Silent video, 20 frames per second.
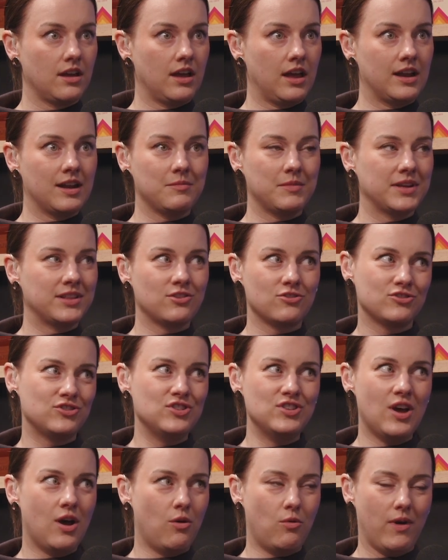And I'm like, there's
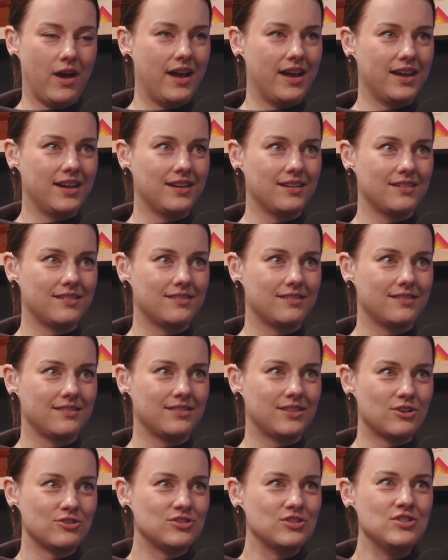no way.
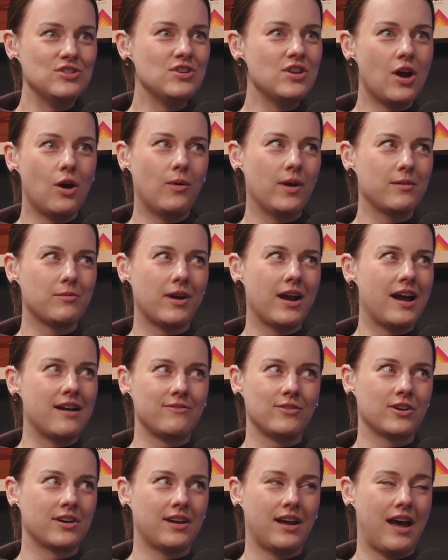There's no way
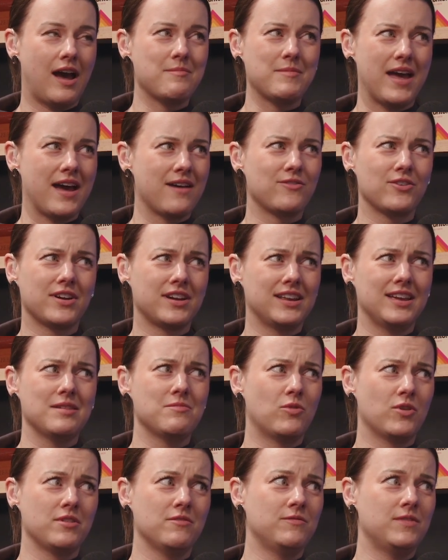I'm ever going to get
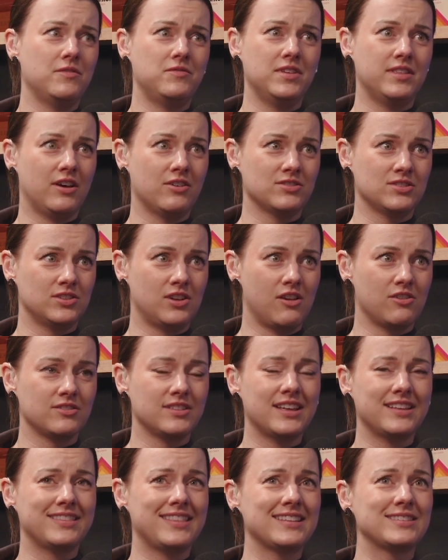more than $50,000.
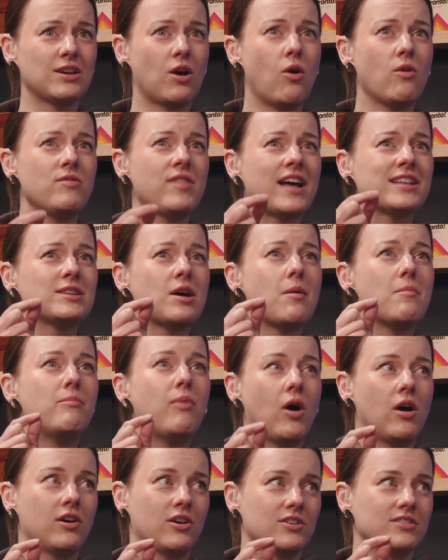Like that's
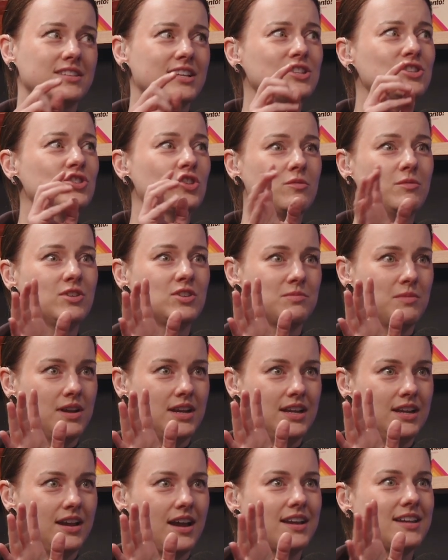bonkers. That's so much
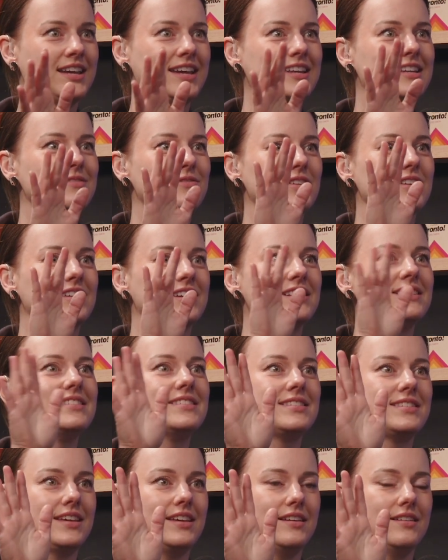money. I can't even
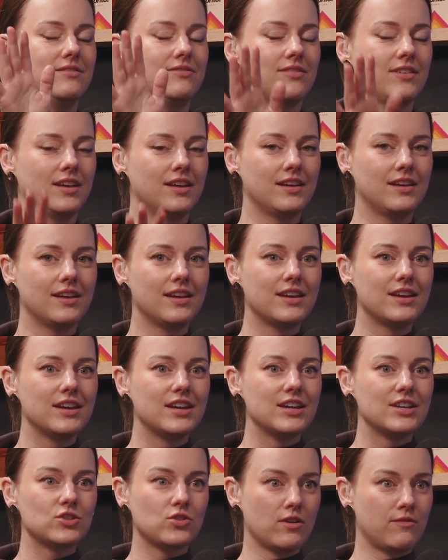conceive.
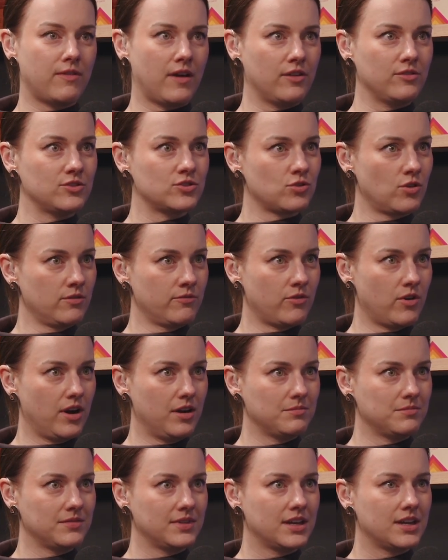So I filed the short
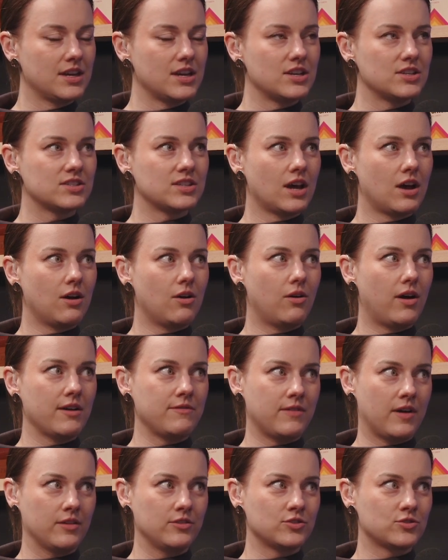form. So I
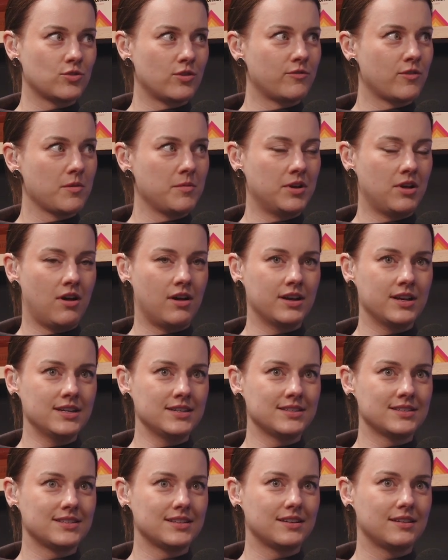filed the short form in
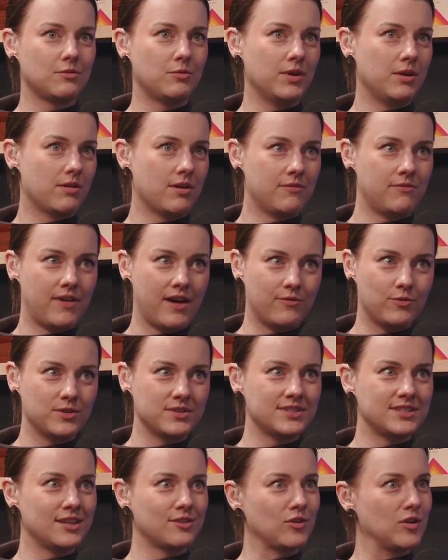August. We were a
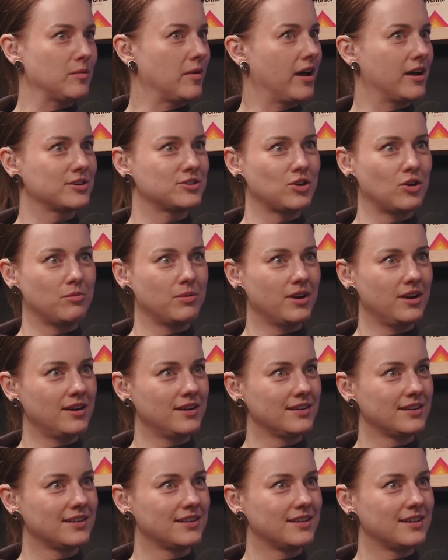501c3 by
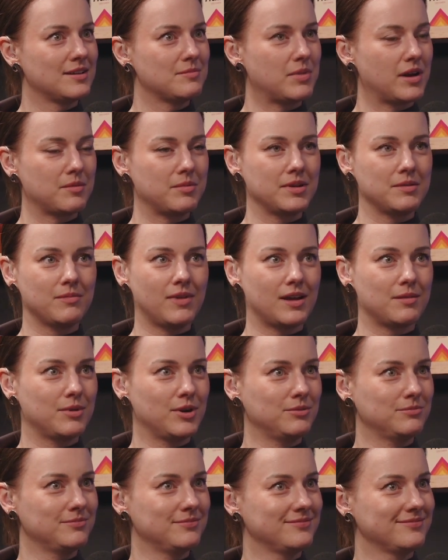October. Bada bing, bada
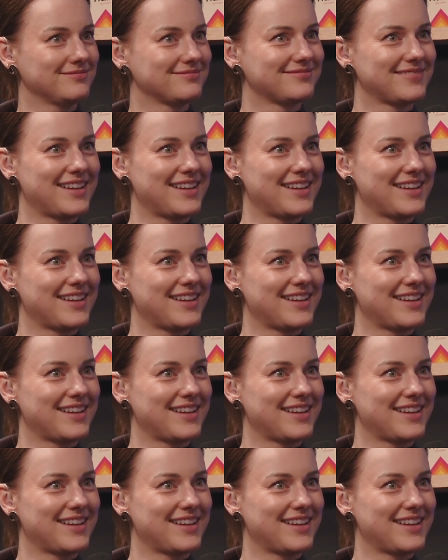boom.